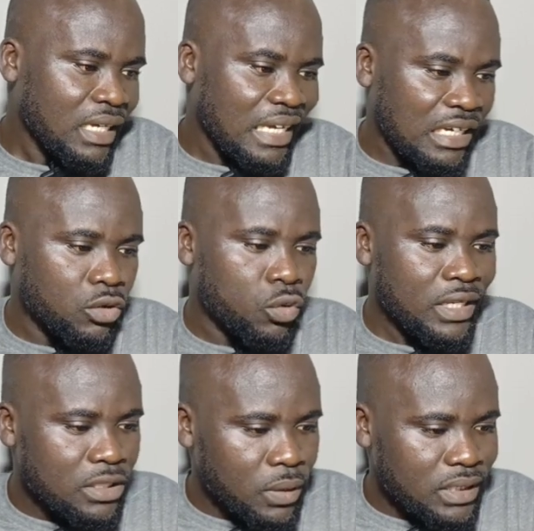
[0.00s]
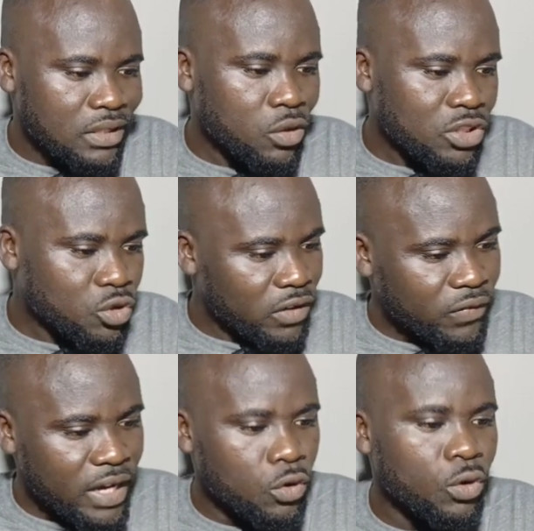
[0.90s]
and consequently not
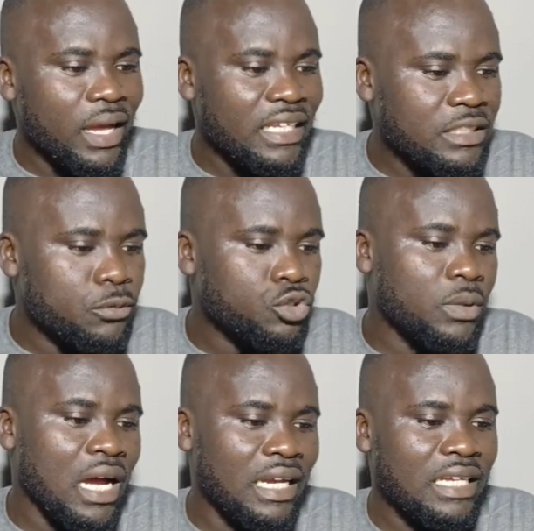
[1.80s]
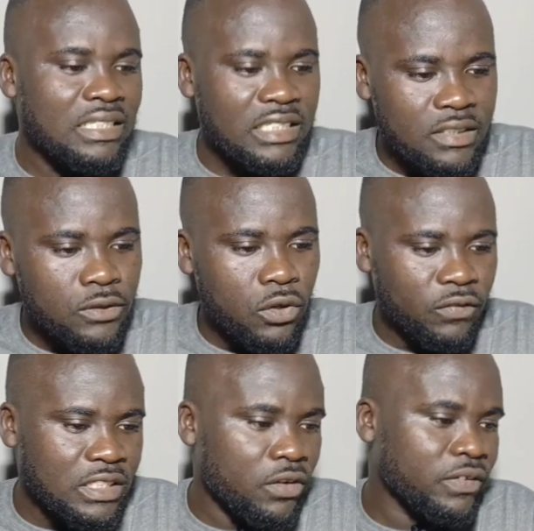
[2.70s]
qualified or eligible to be an executive
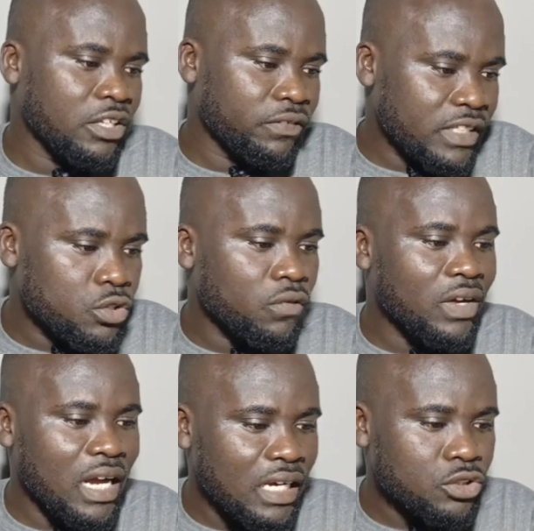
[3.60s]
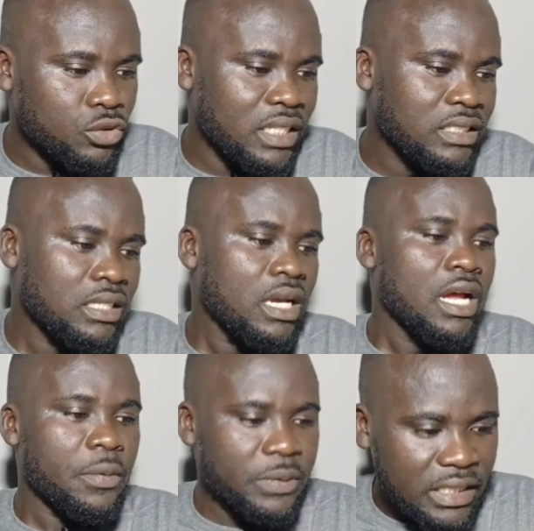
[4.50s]
officer of the University of Ghana Student
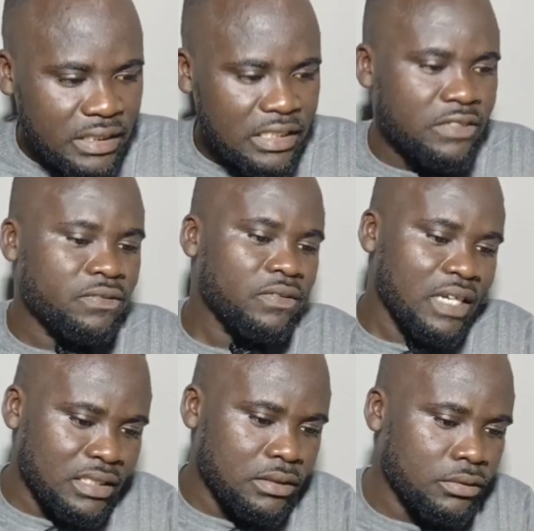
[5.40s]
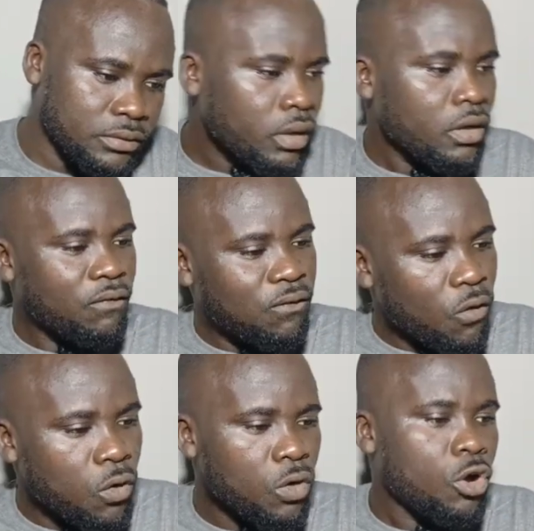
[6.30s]
Representative Council.
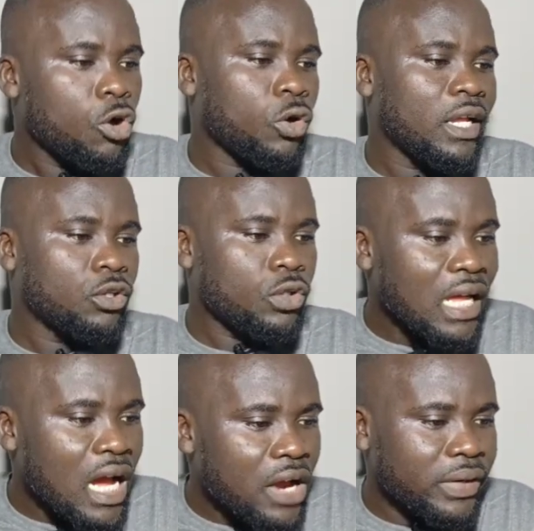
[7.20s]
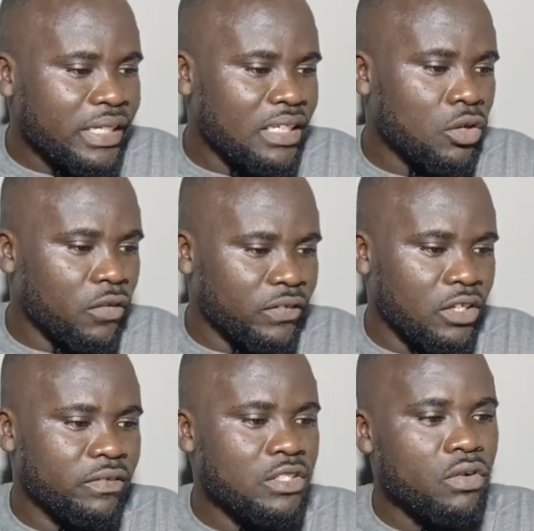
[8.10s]
4. On a total reading of the
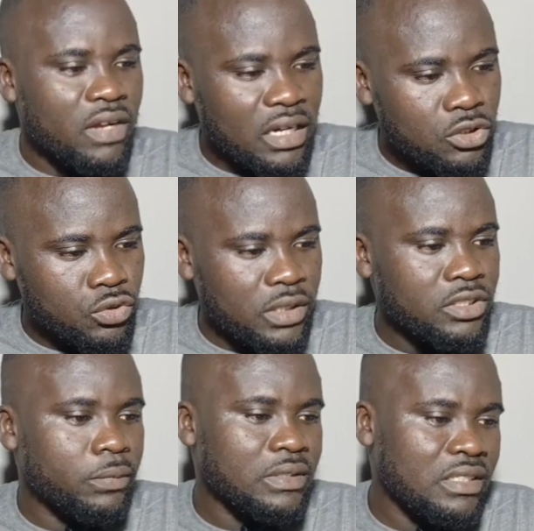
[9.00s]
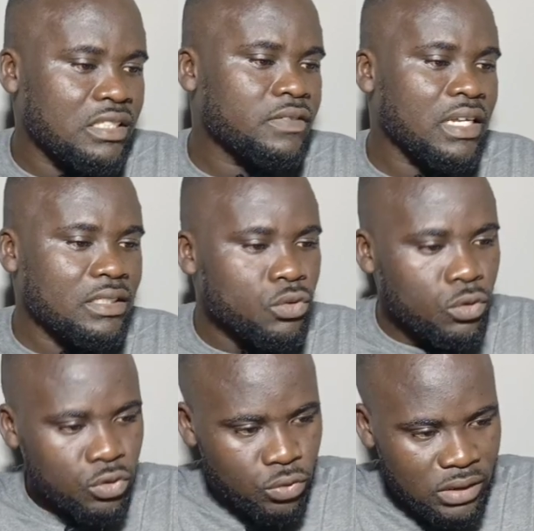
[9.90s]
University of Ghana Student Representative Council
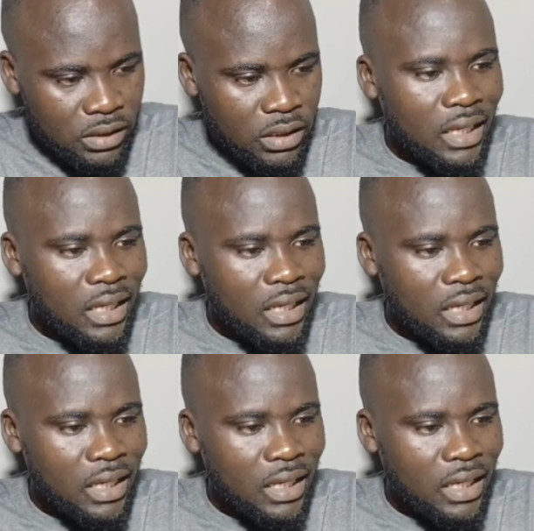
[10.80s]
Constitution,